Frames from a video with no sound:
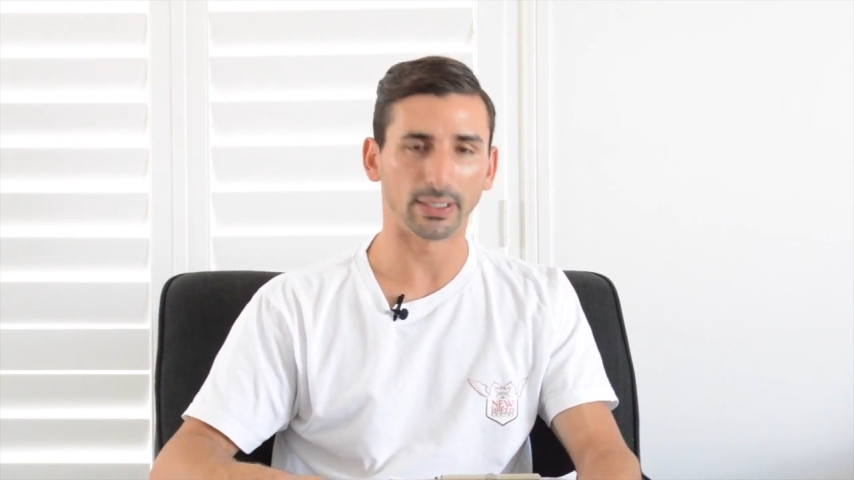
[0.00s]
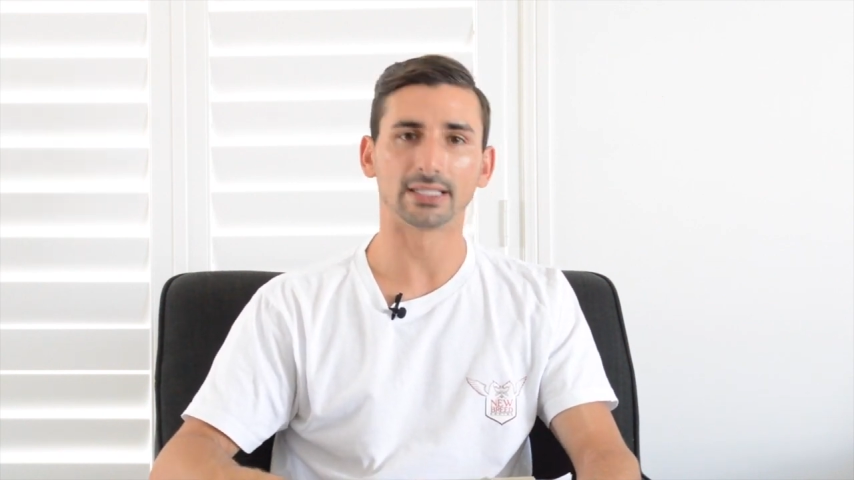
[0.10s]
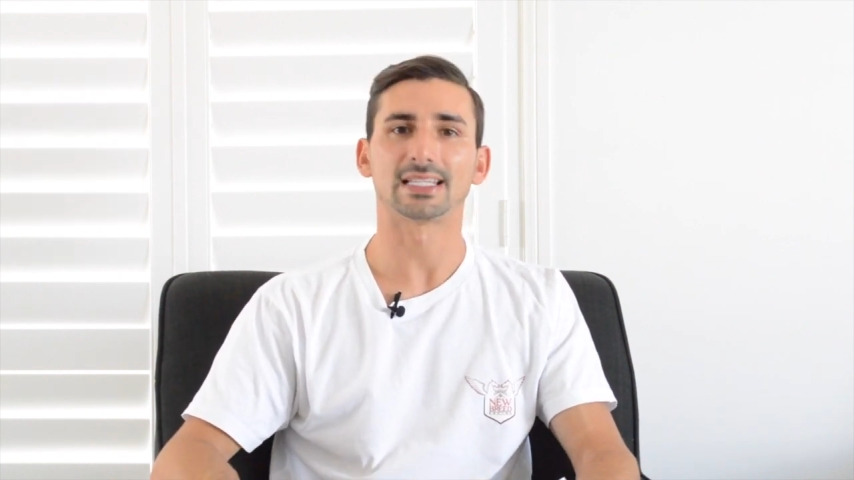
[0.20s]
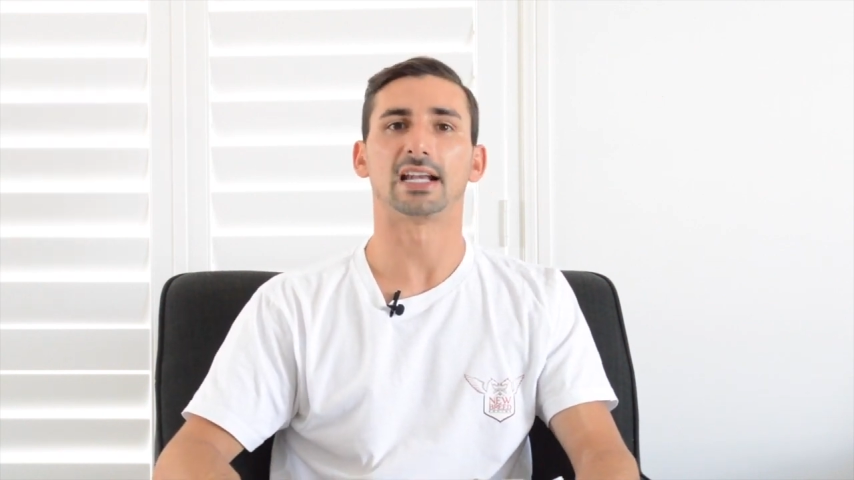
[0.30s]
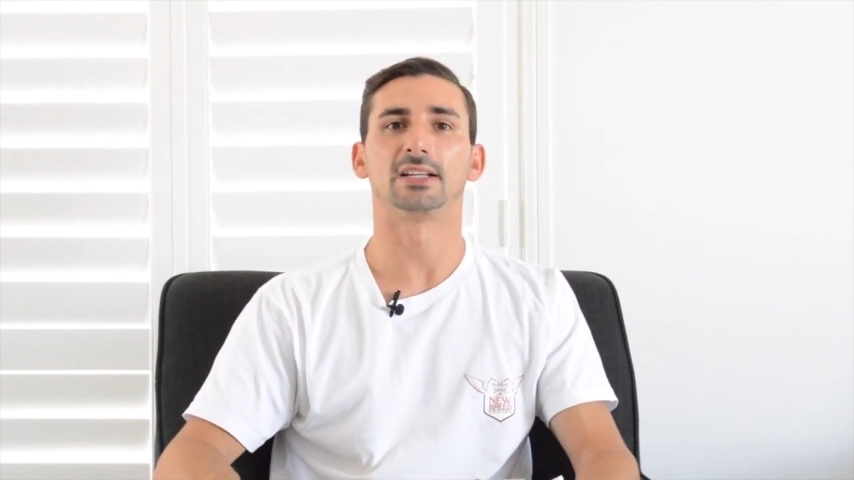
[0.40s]

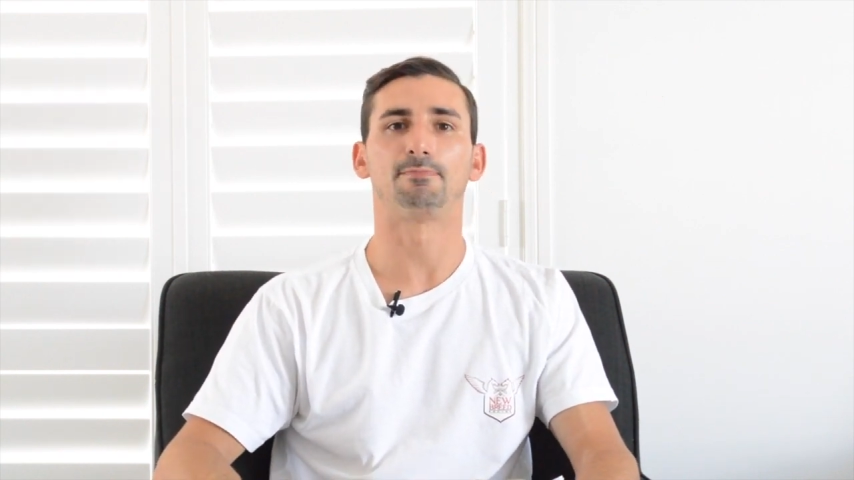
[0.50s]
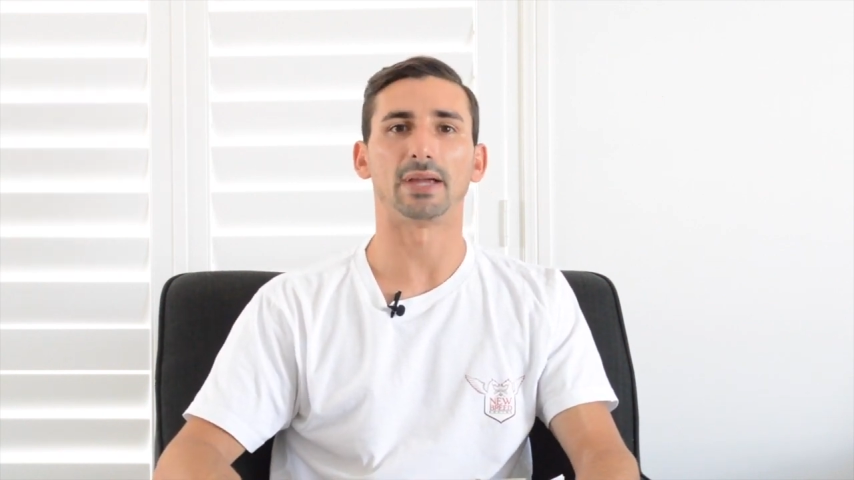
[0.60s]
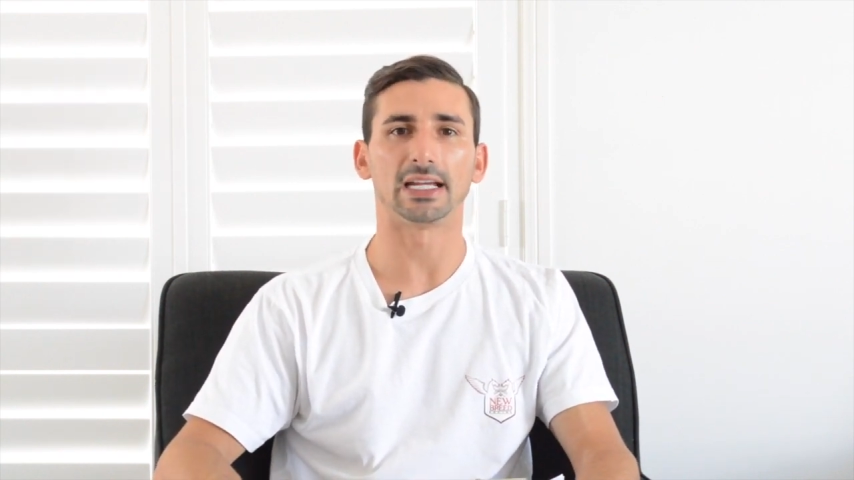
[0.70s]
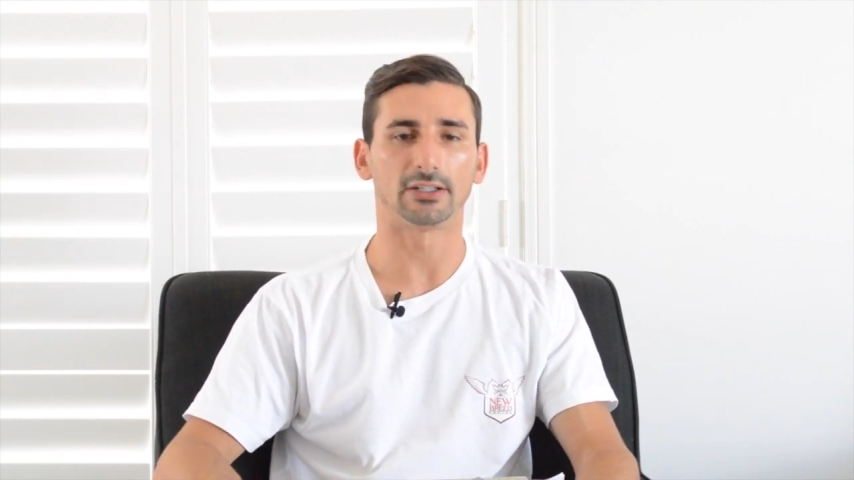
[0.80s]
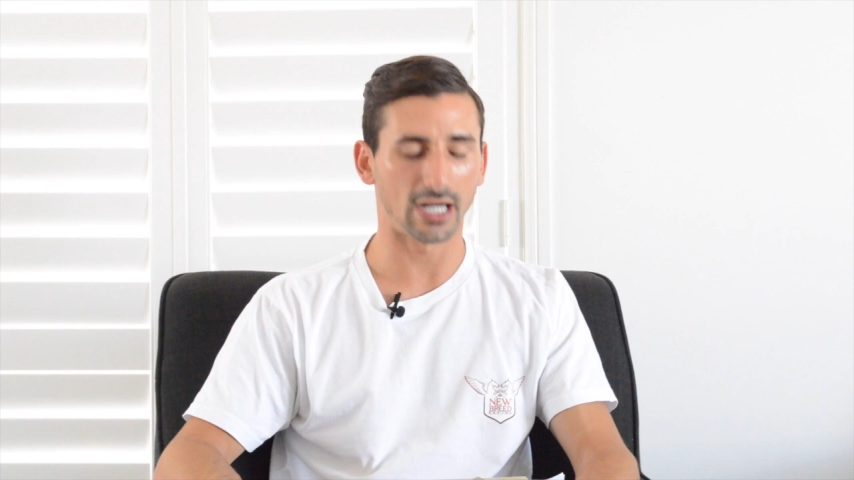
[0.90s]
Big set of
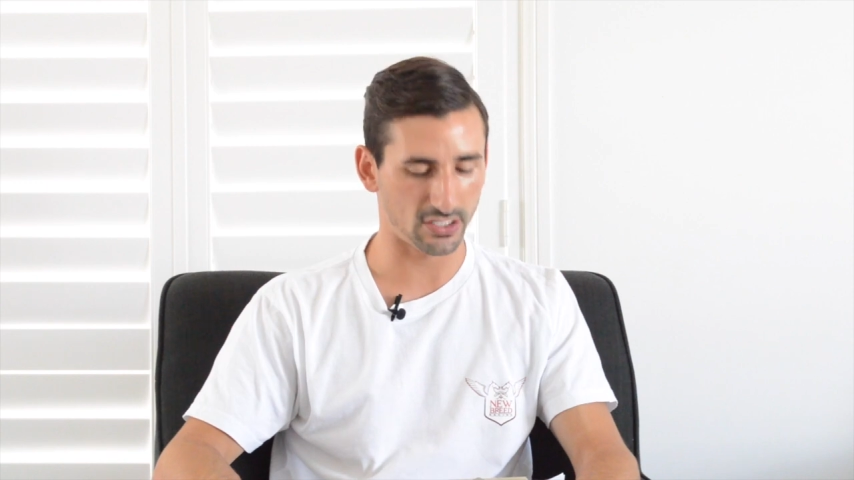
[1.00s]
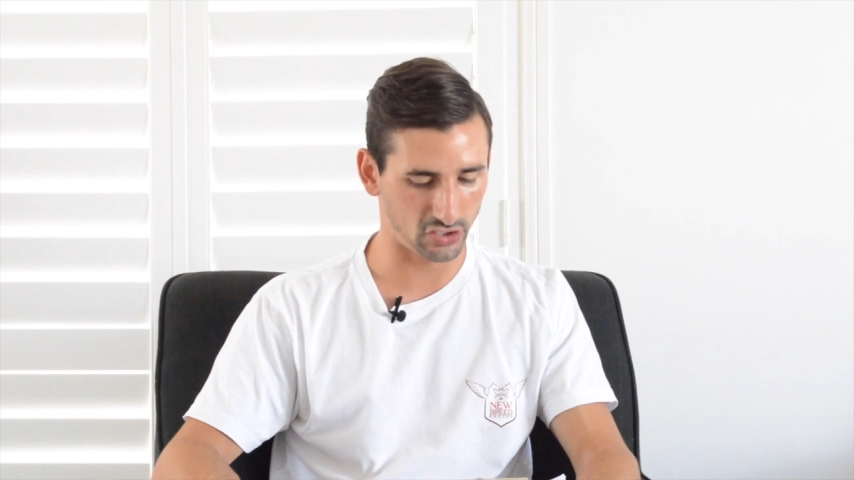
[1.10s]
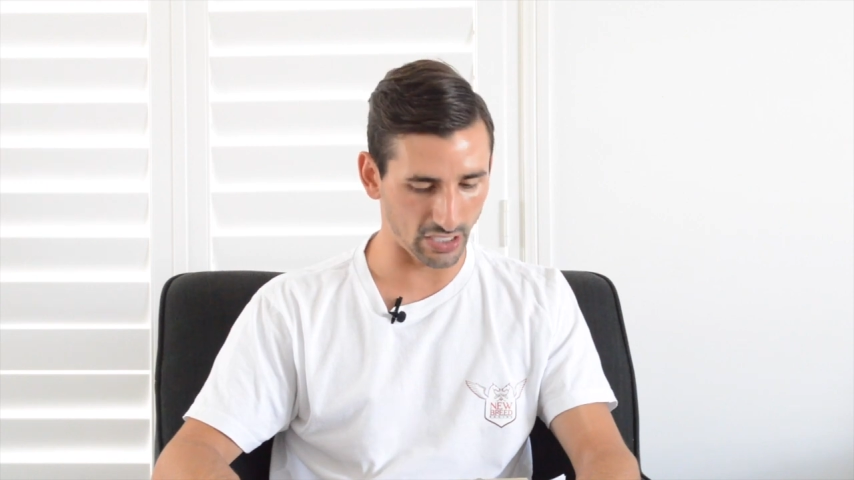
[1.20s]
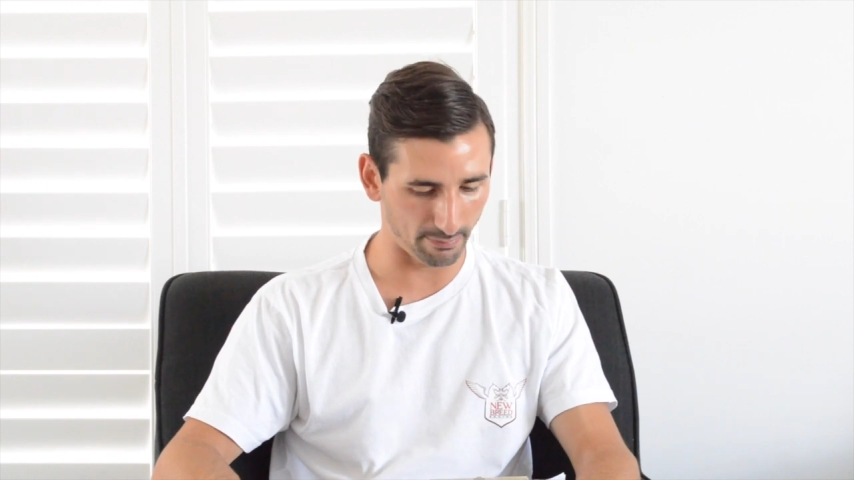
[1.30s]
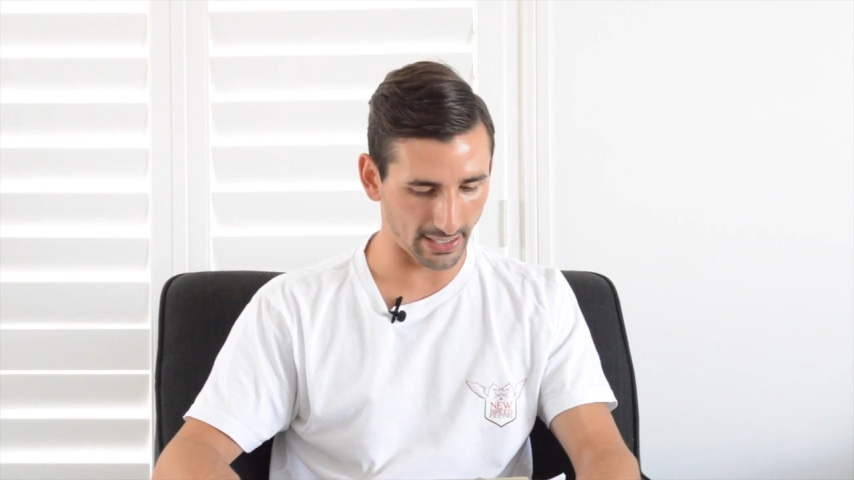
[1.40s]

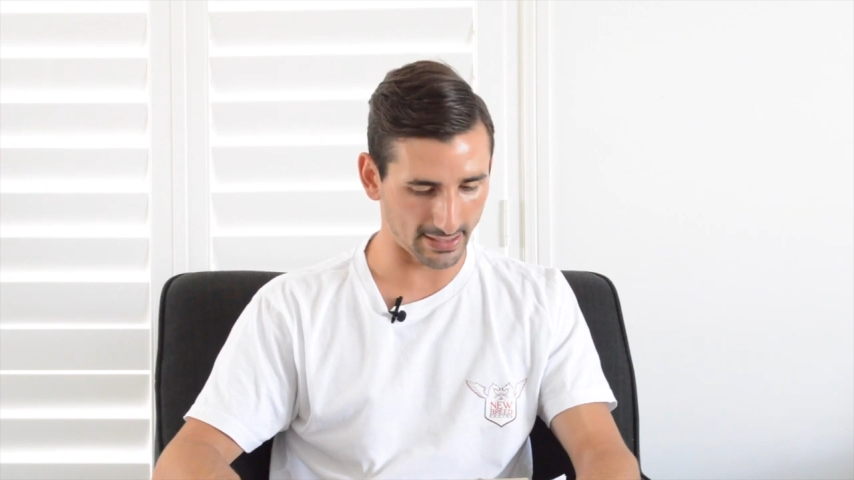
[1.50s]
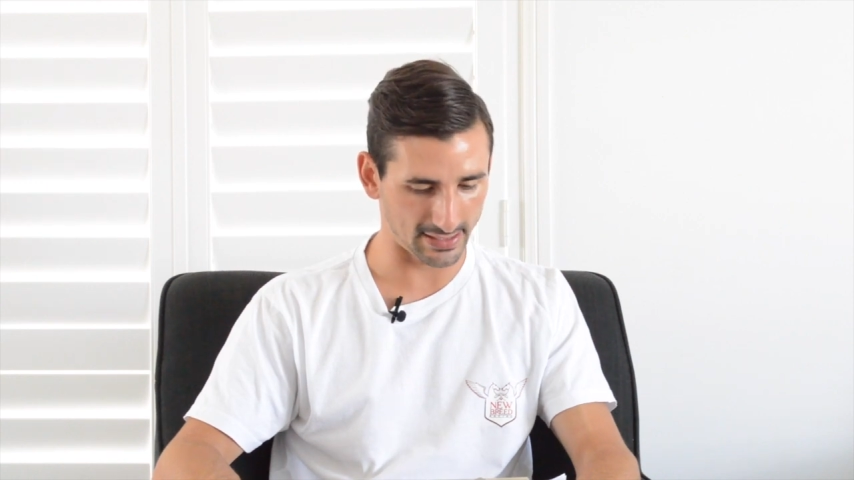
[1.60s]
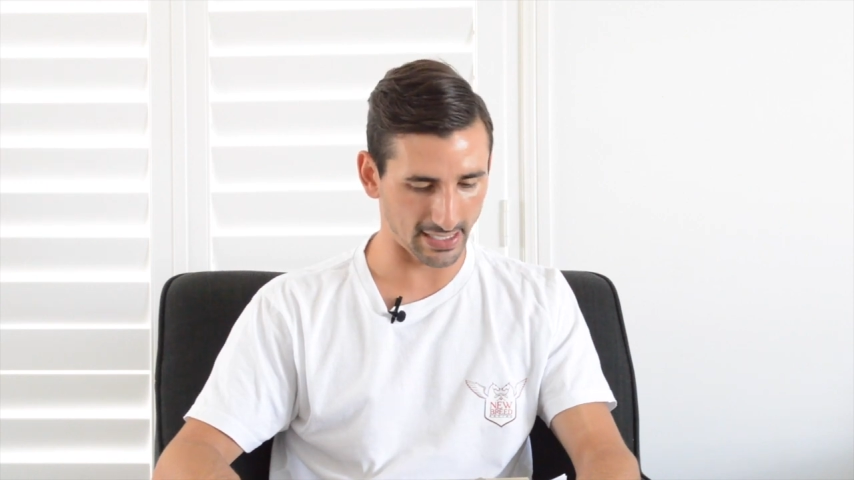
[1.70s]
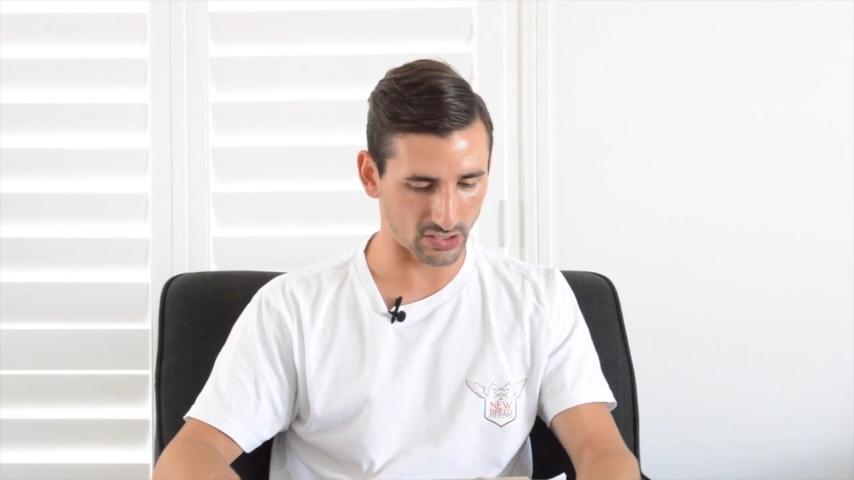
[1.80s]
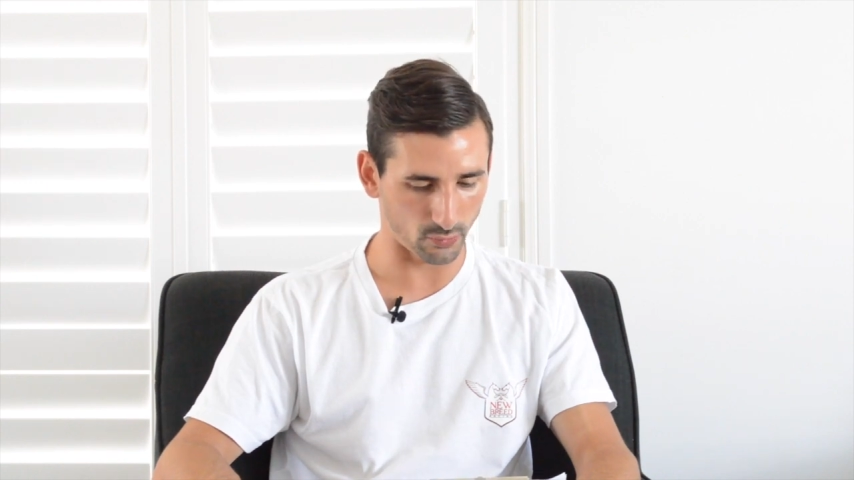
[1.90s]
B-grass jump
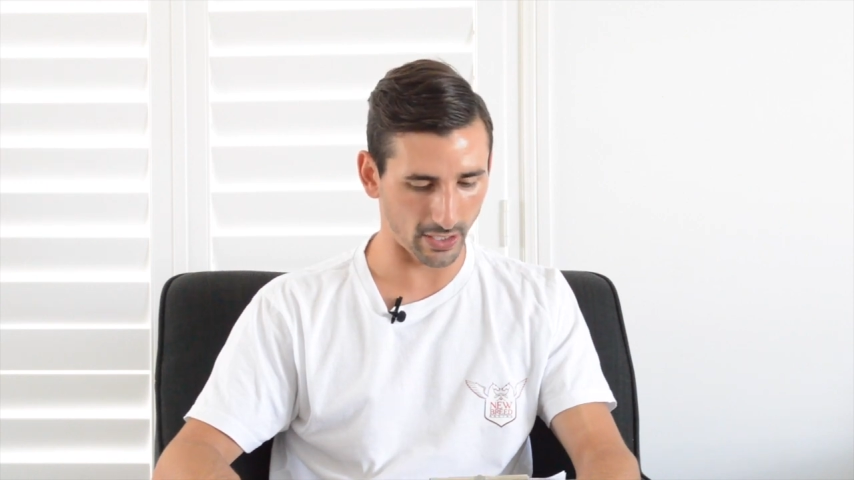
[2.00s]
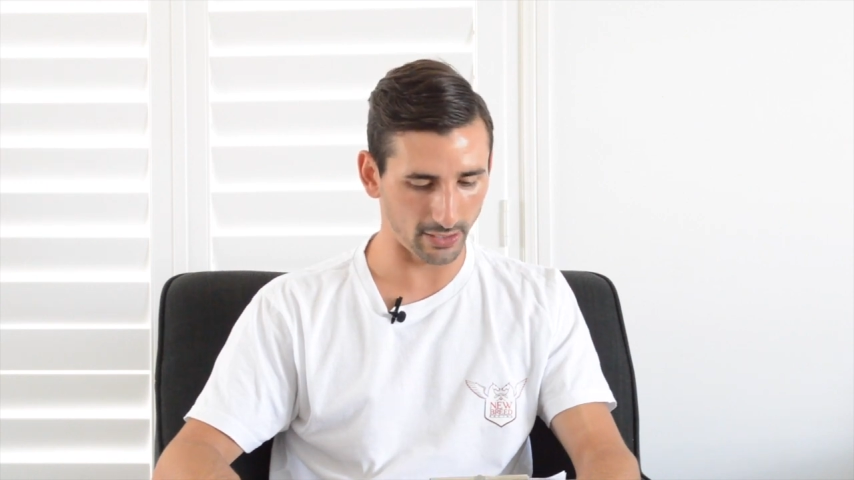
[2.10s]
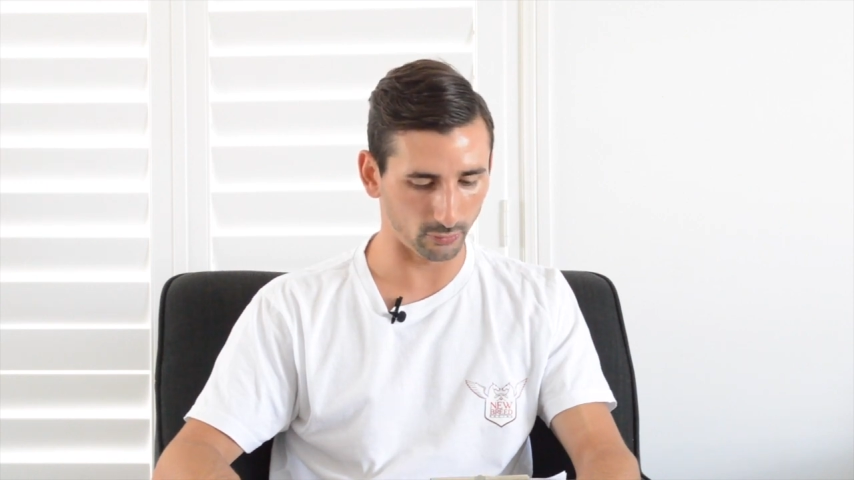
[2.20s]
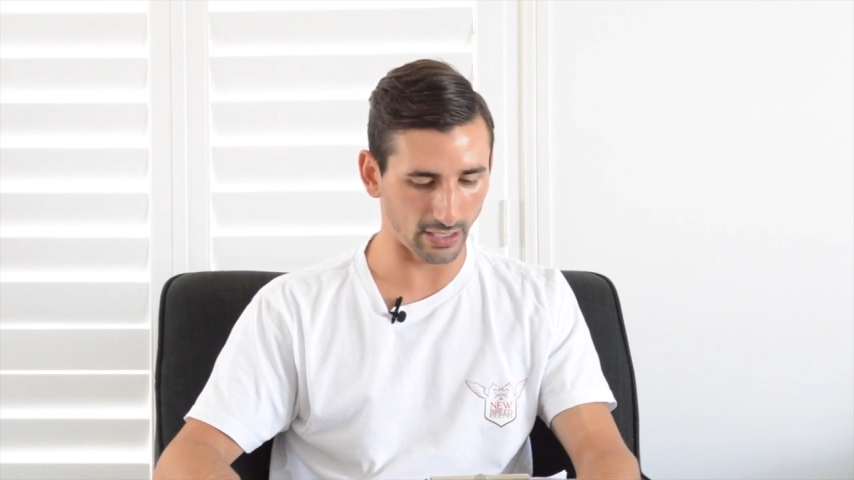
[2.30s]
outs next week.